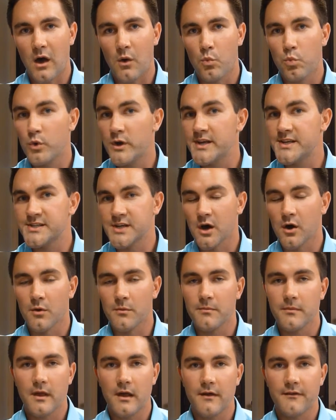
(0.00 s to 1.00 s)
We
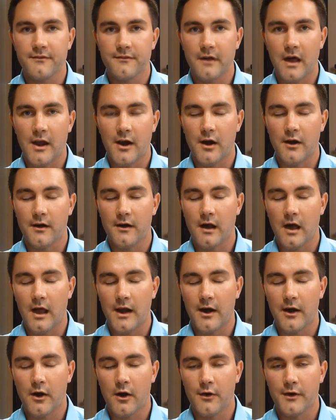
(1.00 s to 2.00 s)
don't. On
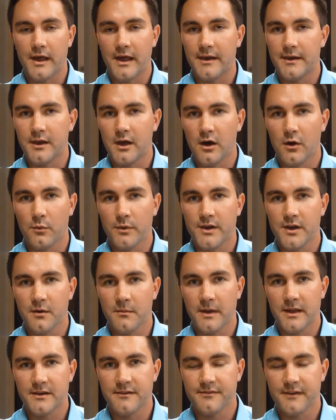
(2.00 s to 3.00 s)
our own end, no, we don't
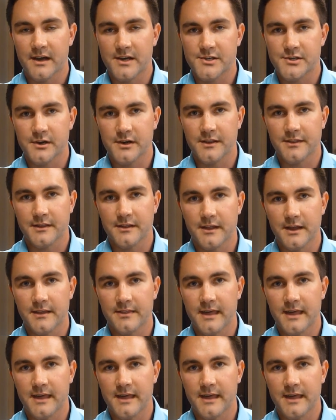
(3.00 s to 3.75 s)
manufacture anything like that.